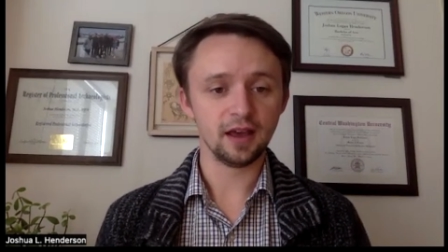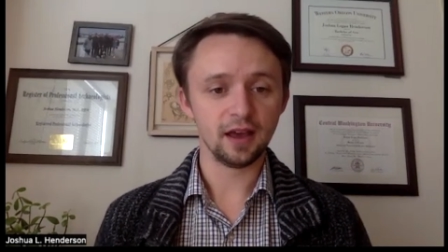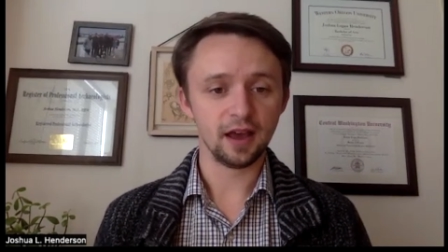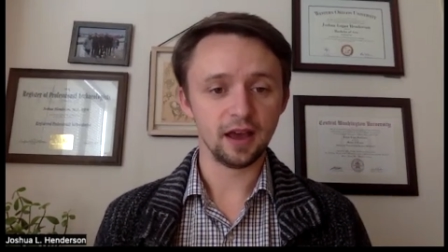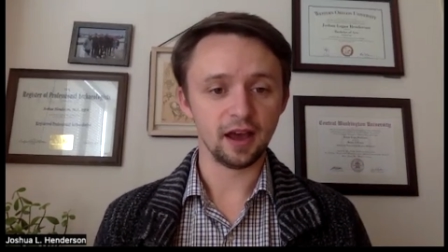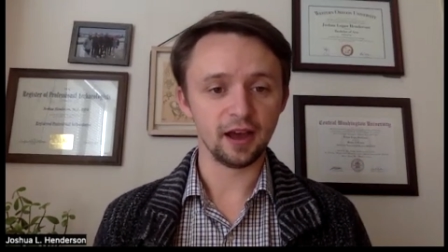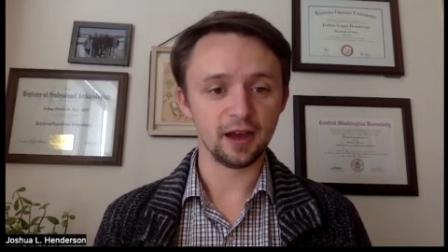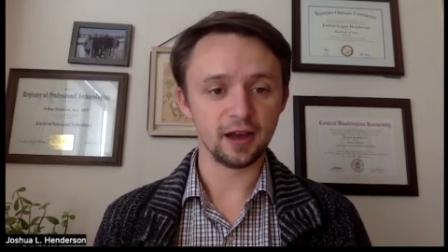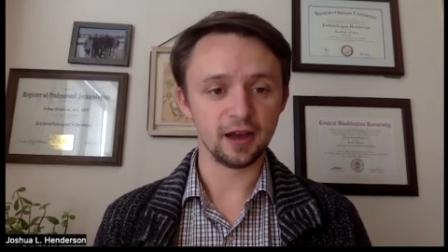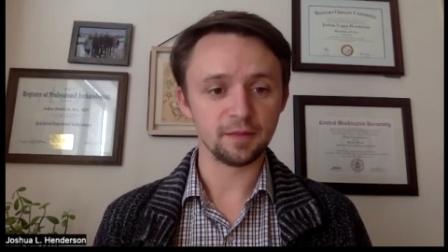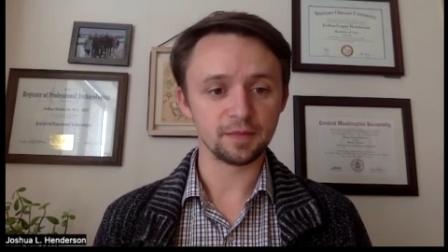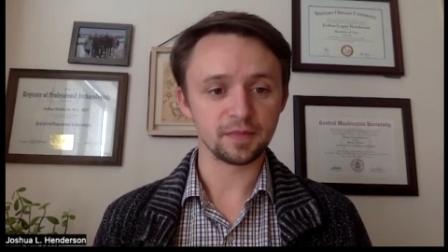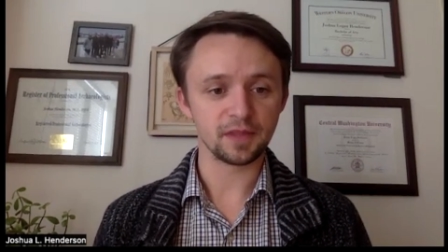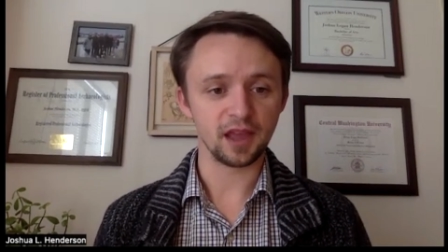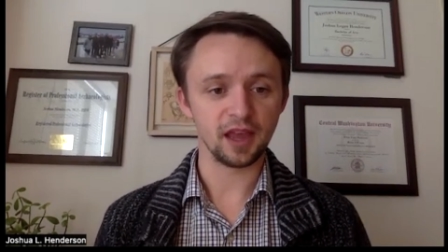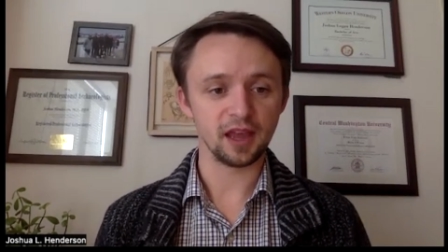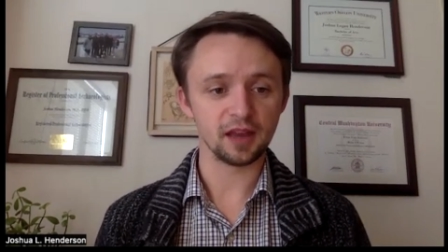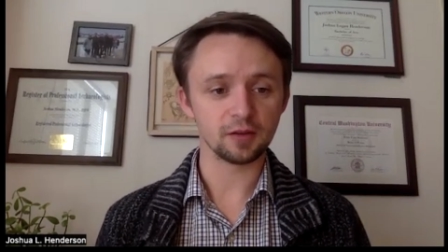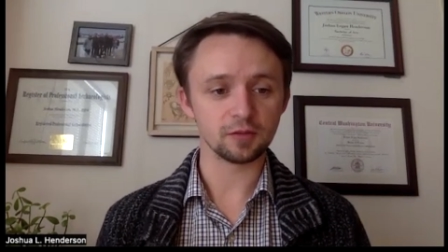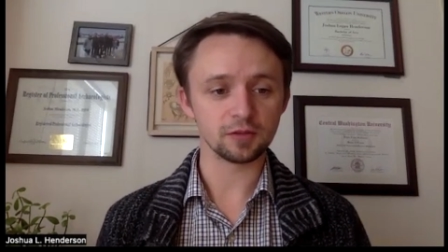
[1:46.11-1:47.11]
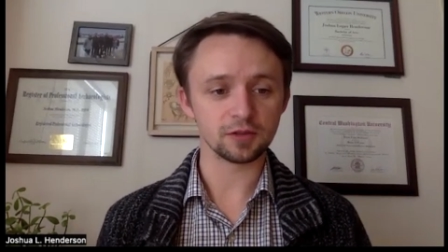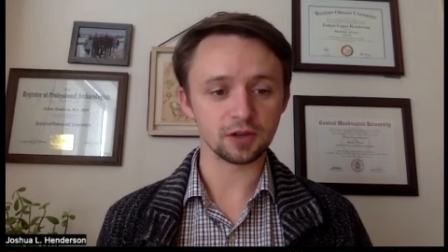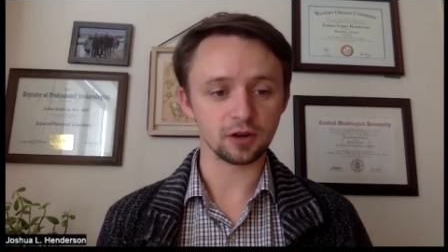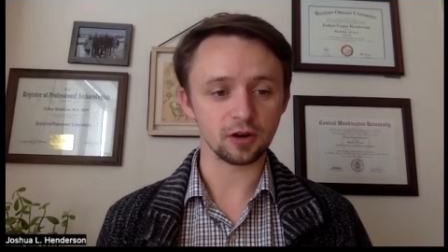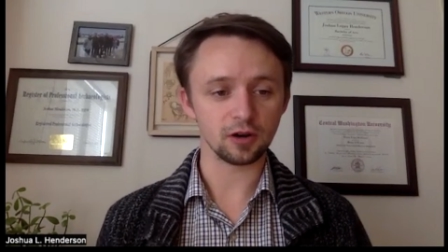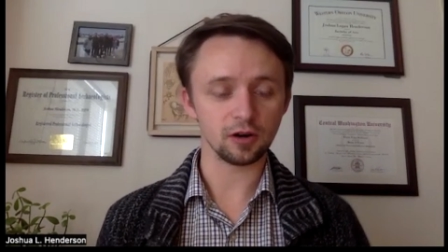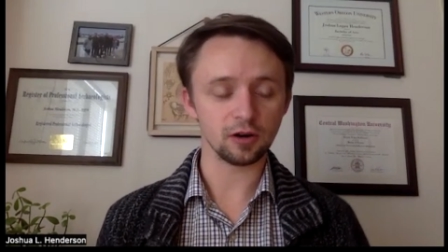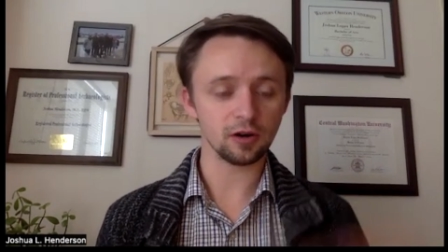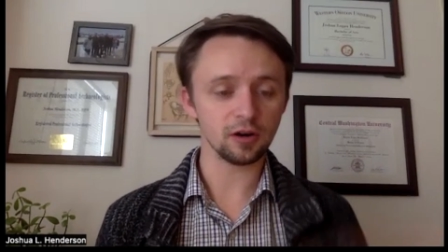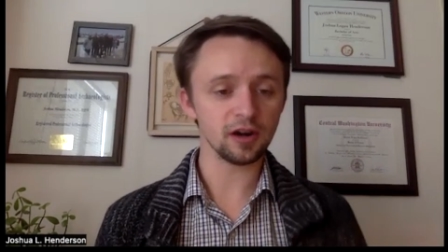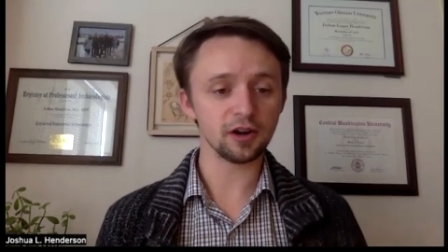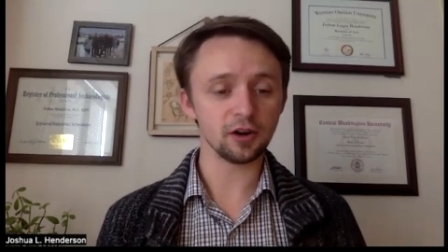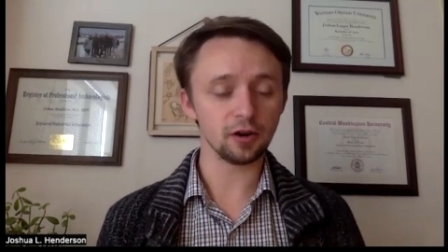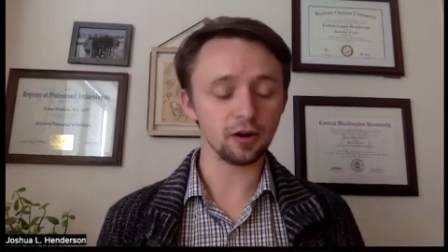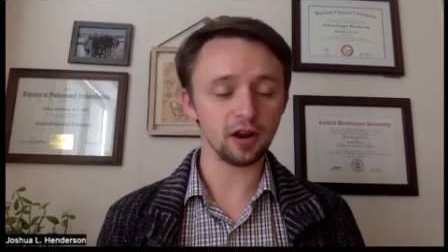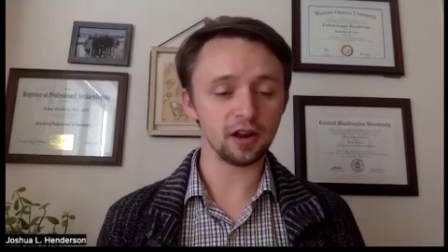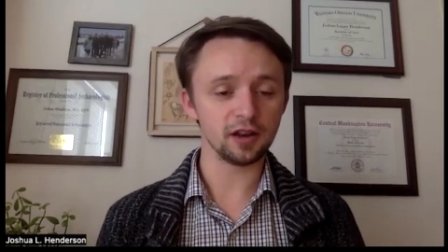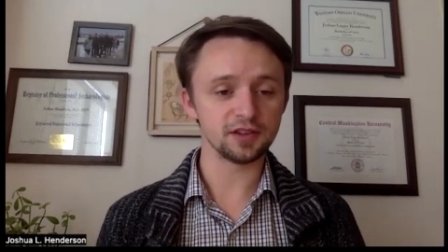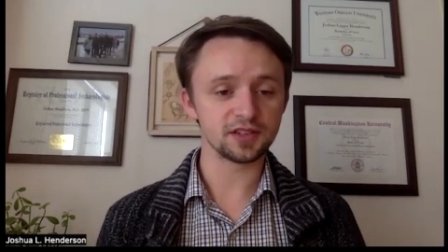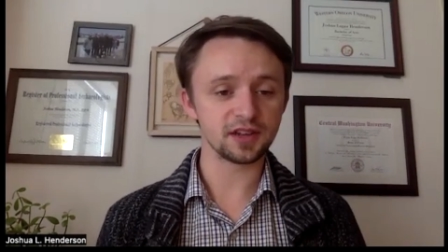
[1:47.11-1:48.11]
um, and her and her
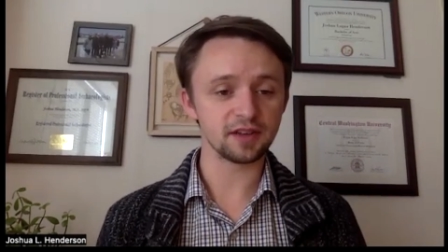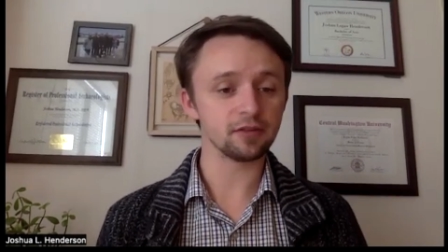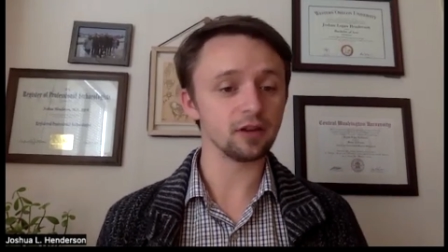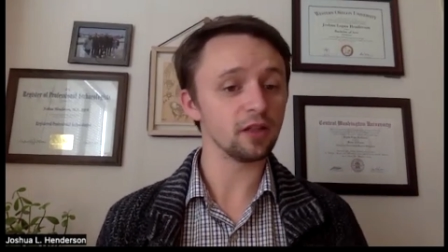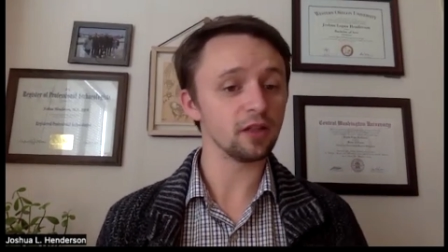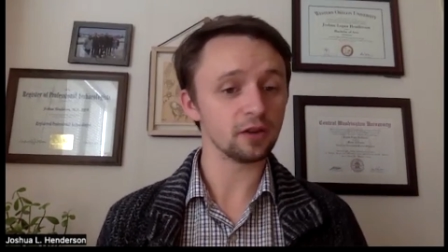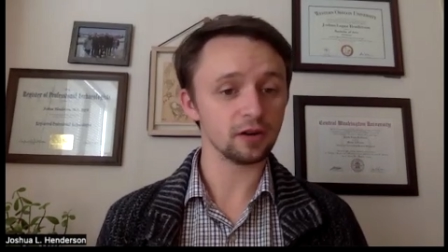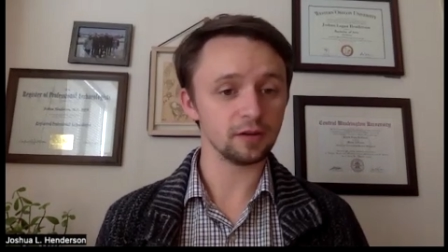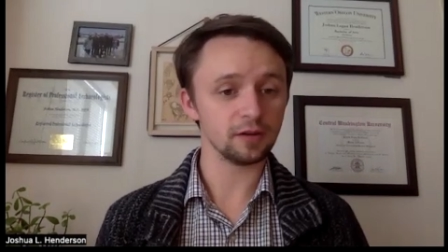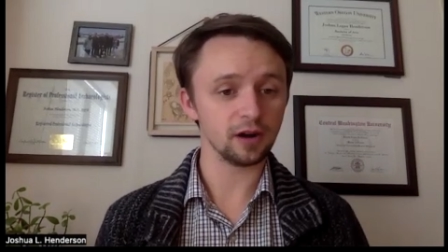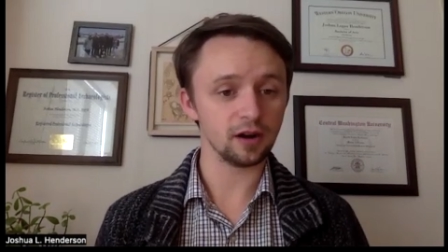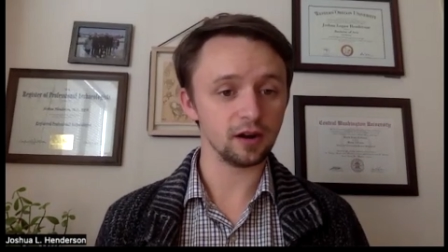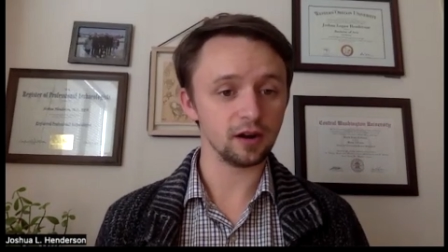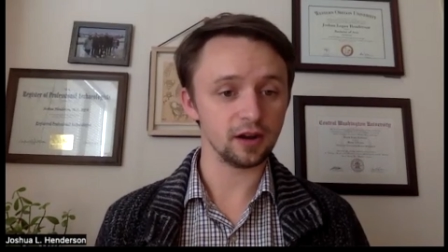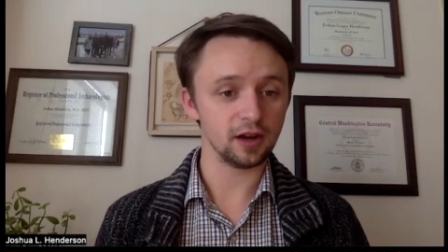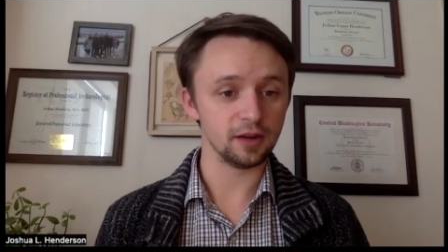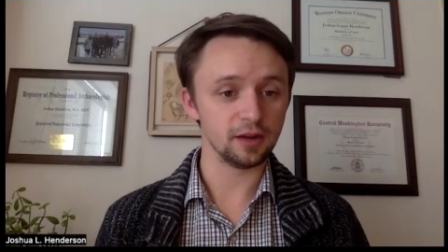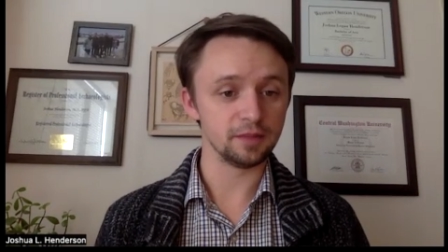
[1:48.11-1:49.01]
and several other uh,